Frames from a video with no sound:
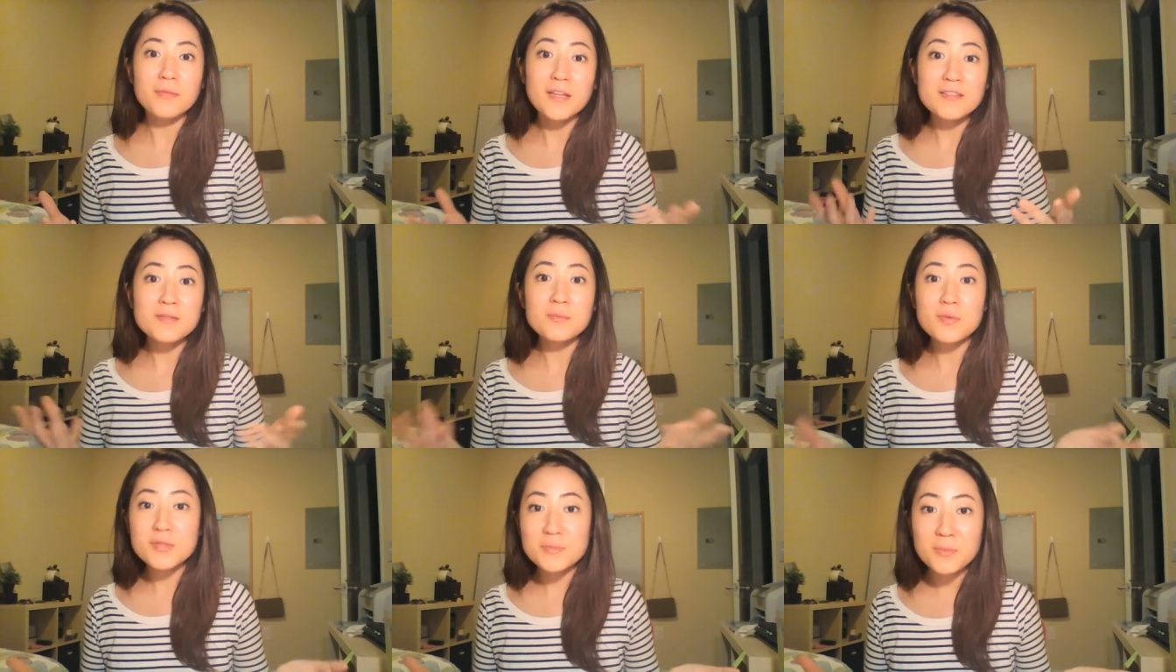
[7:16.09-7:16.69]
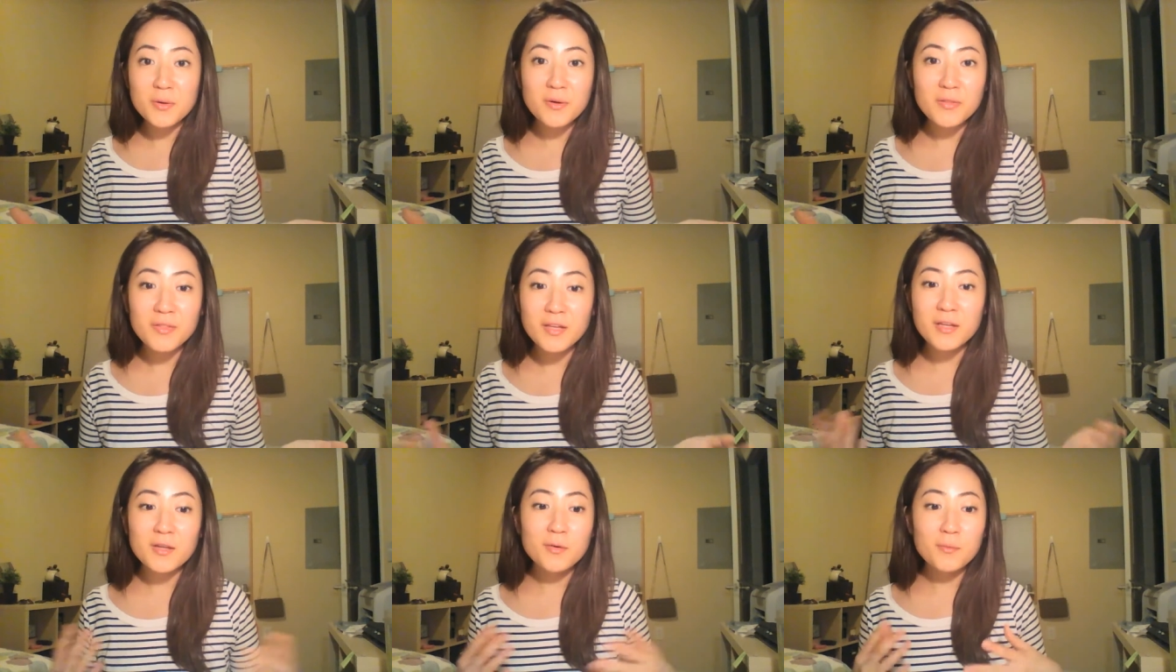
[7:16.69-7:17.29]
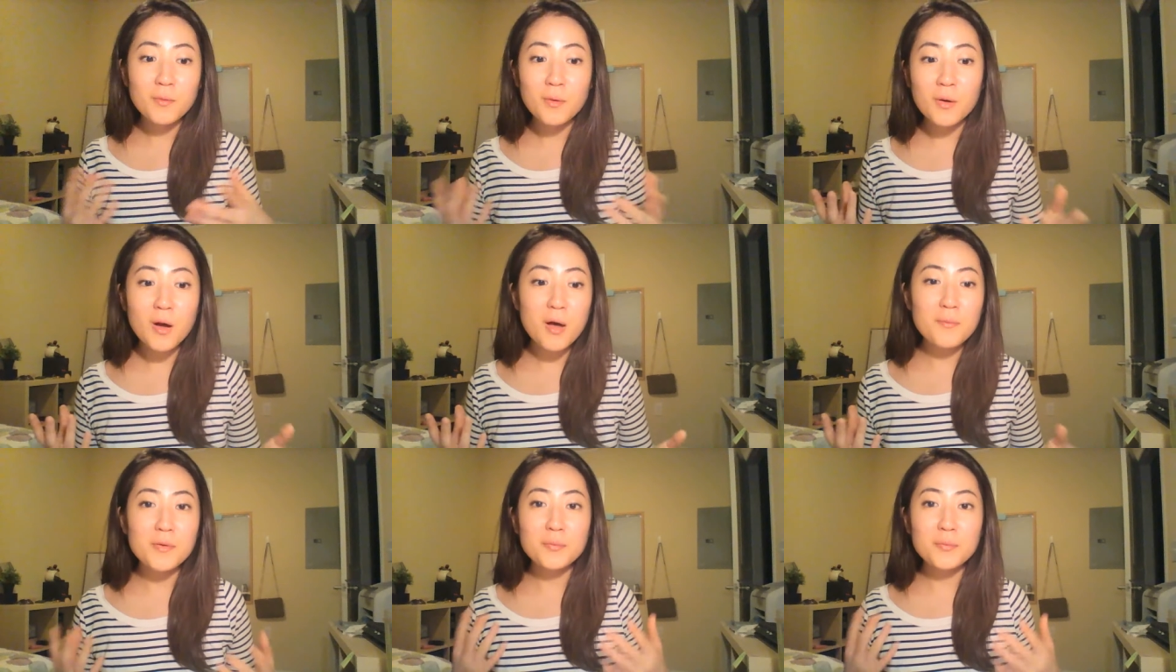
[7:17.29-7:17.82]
That's the most important thing. You woke up.